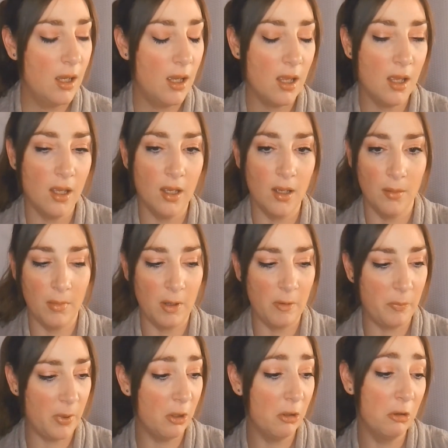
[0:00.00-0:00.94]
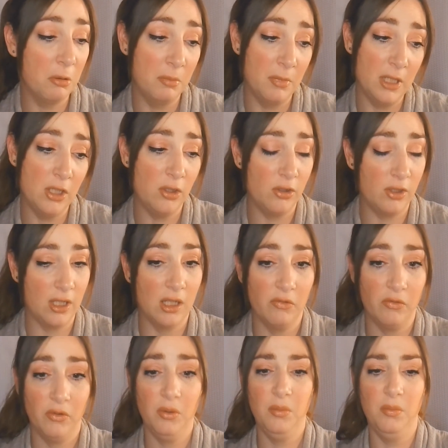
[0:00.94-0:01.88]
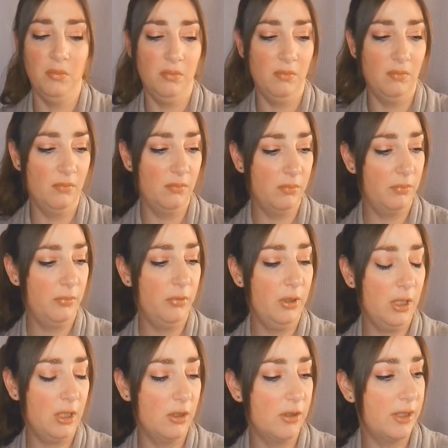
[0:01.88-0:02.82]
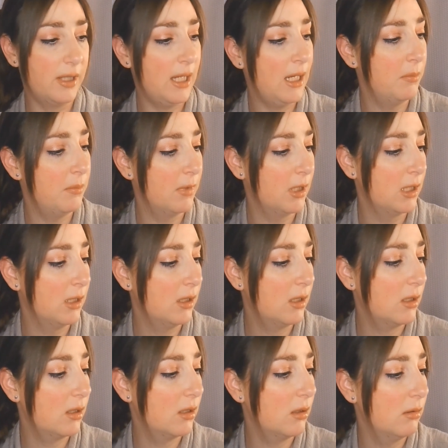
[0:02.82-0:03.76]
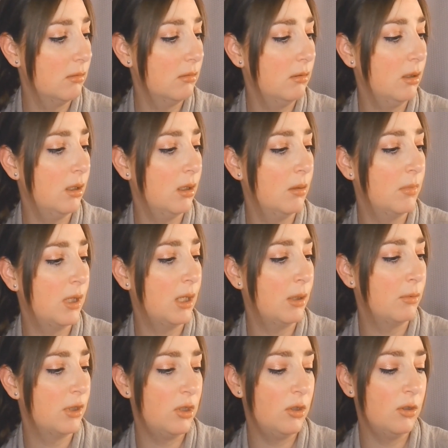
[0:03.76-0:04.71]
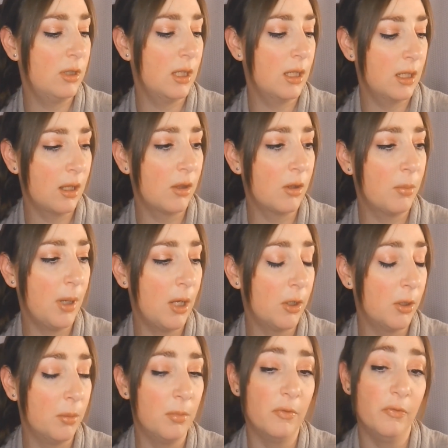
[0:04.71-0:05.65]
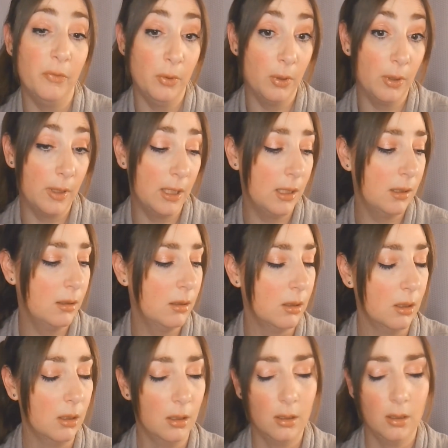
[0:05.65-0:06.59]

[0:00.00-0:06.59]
I've probably been using it for pretty close to months, but I was using another powder before then,